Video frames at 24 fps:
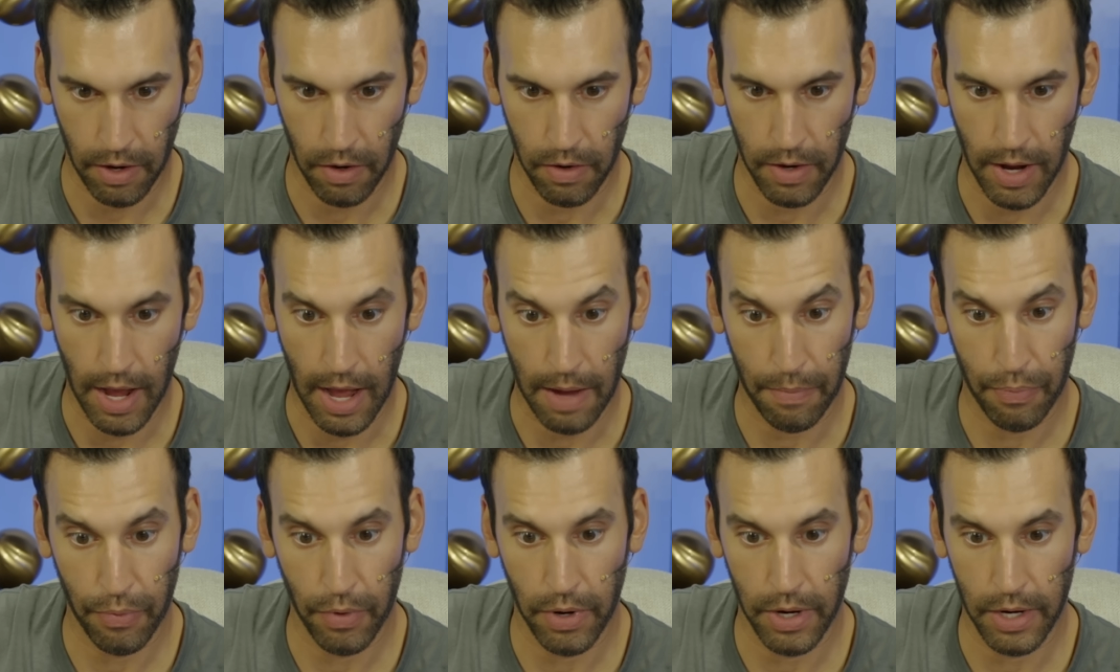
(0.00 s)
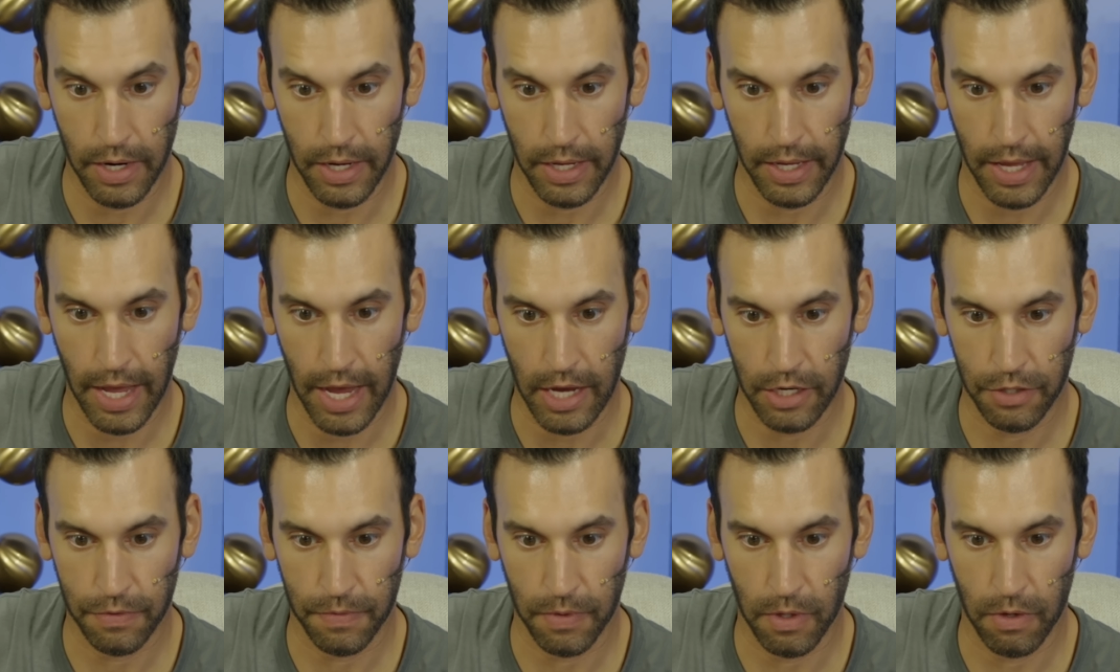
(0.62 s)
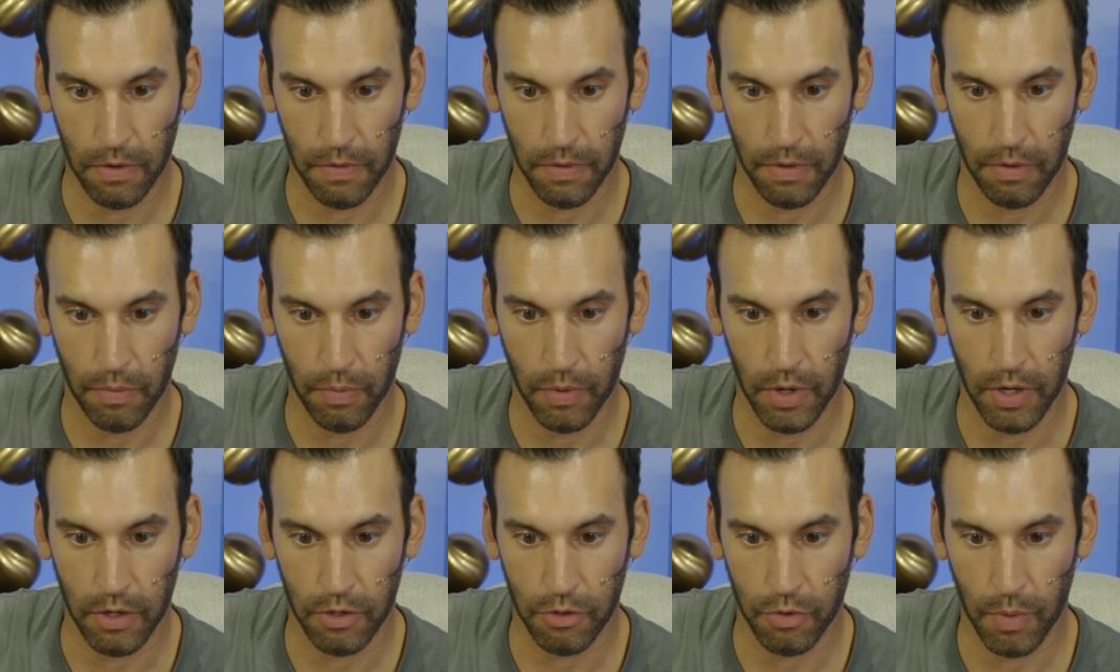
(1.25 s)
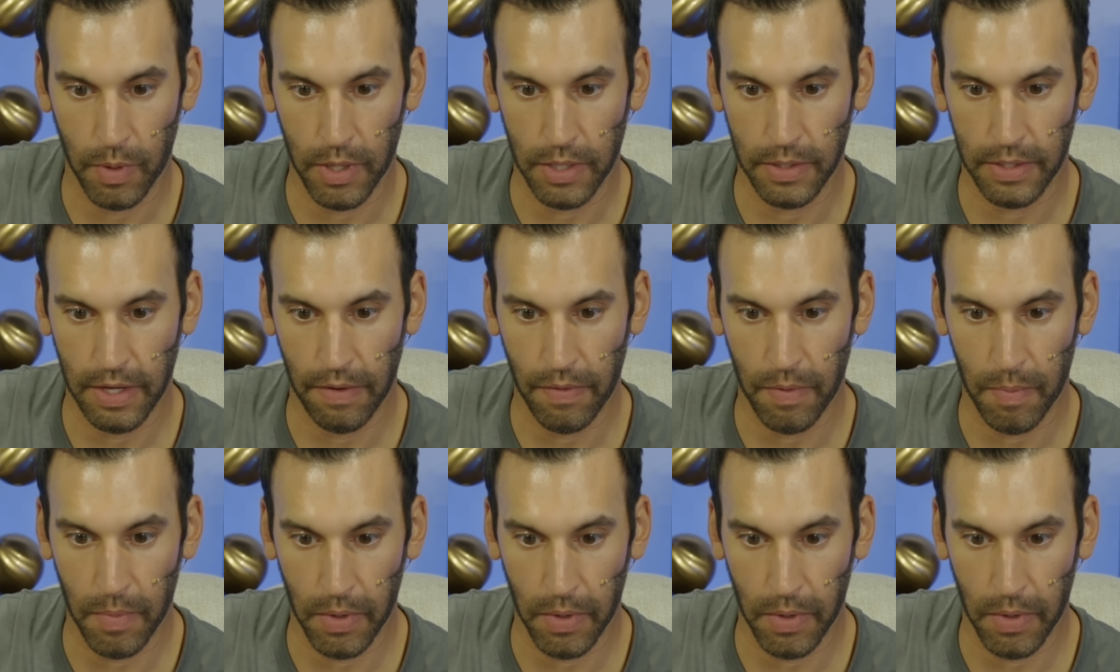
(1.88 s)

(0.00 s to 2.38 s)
operating cash flow of $327